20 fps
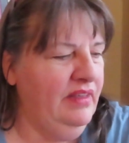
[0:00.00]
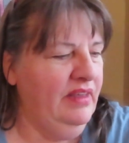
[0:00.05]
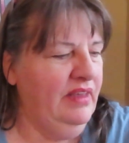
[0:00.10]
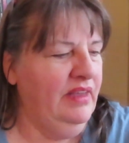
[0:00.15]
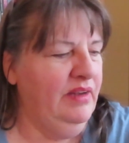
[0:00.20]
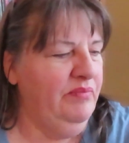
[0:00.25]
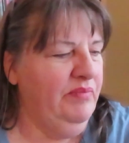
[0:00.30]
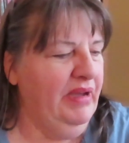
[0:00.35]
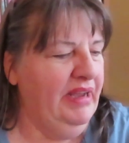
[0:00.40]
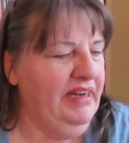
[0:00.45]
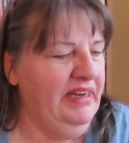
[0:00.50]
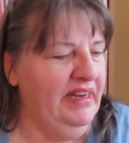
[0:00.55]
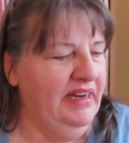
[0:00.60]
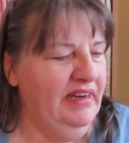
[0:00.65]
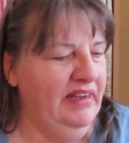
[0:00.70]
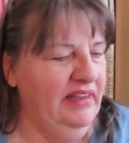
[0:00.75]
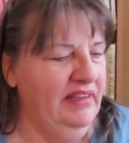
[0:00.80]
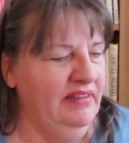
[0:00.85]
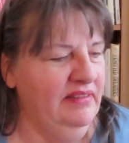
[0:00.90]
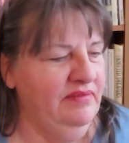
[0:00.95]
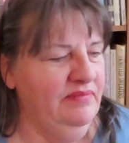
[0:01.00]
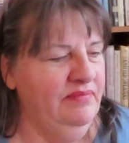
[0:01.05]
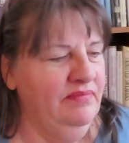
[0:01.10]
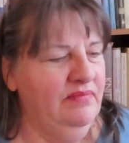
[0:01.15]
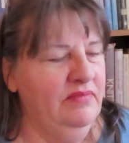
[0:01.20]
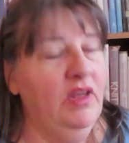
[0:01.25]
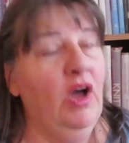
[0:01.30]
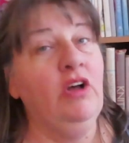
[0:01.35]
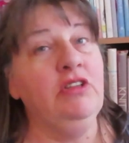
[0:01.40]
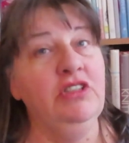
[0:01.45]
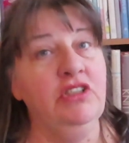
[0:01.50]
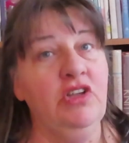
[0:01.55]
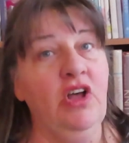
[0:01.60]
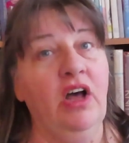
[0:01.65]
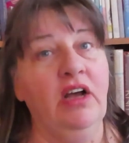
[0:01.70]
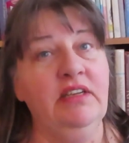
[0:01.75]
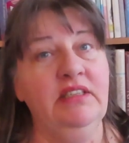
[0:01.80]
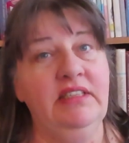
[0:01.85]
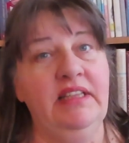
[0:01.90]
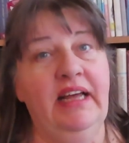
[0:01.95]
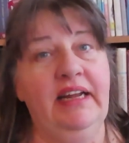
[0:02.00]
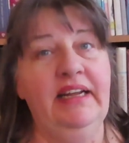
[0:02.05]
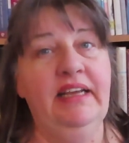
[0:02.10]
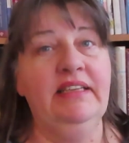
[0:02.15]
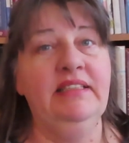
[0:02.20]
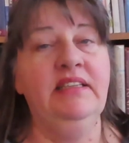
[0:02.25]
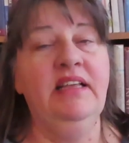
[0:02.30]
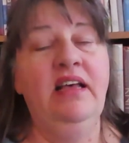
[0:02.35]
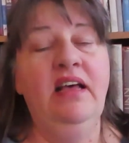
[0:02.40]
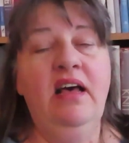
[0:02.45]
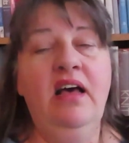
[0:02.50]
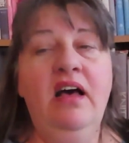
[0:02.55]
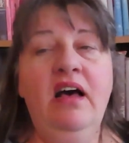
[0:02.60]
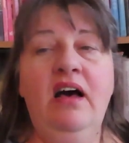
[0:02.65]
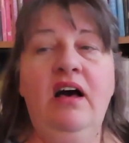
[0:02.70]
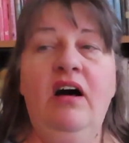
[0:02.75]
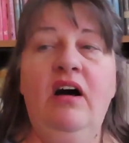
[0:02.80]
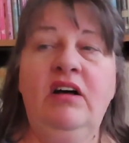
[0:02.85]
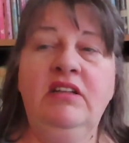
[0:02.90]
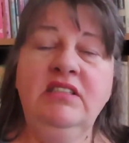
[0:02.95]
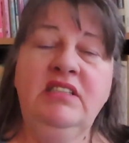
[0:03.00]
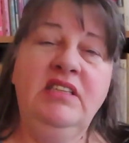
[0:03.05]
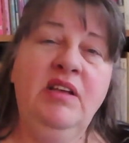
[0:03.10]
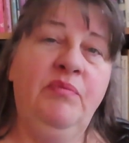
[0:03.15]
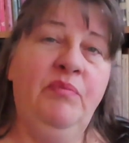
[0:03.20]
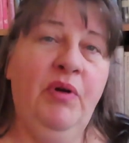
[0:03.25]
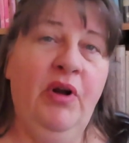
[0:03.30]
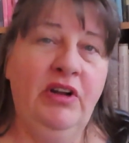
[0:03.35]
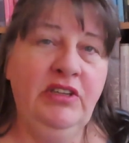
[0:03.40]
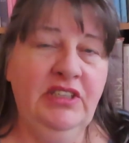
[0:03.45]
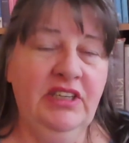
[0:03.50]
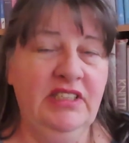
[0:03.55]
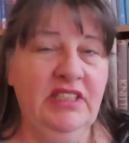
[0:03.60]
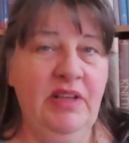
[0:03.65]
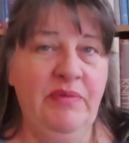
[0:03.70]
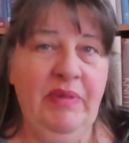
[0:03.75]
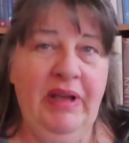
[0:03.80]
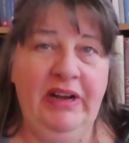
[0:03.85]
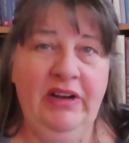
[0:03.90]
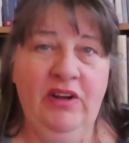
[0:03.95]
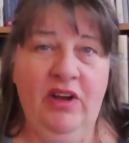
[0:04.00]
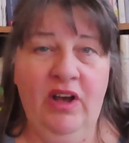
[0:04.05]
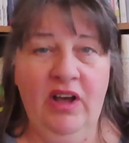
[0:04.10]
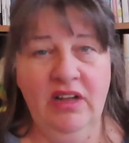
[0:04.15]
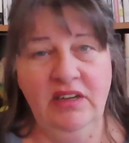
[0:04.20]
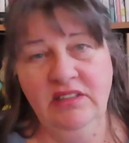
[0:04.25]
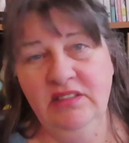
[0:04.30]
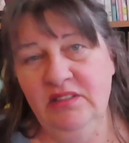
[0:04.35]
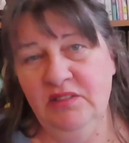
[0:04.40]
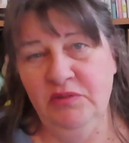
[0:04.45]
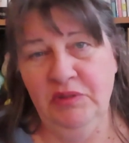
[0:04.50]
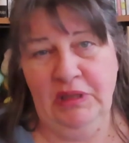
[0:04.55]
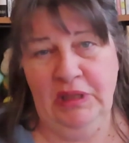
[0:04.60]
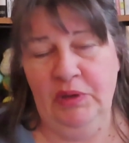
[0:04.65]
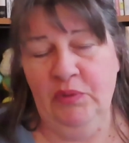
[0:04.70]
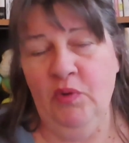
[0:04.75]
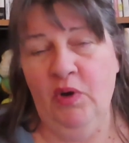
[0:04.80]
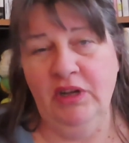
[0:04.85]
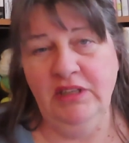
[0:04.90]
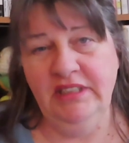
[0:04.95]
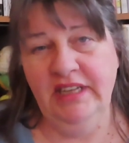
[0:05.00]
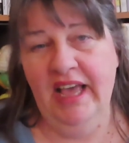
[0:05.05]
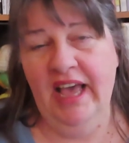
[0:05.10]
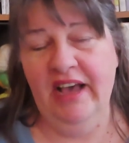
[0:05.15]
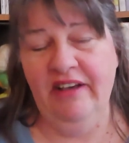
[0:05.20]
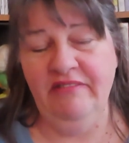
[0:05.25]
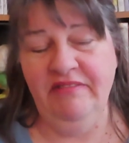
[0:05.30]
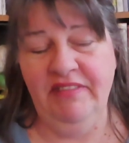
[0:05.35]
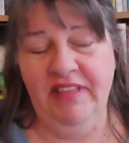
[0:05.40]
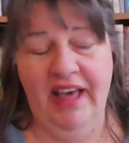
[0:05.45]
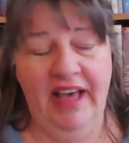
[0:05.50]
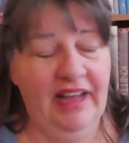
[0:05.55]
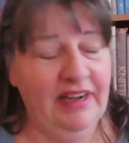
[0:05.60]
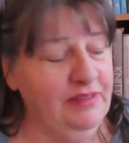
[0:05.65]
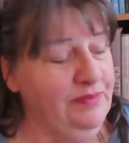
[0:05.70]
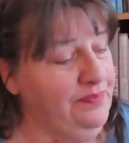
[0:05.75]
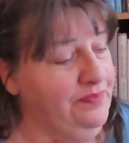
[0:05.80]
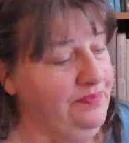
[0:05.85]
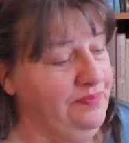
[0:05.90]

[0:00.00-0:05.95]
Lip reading: in my knitting, on socks that is. On some projects I might not really want to have that.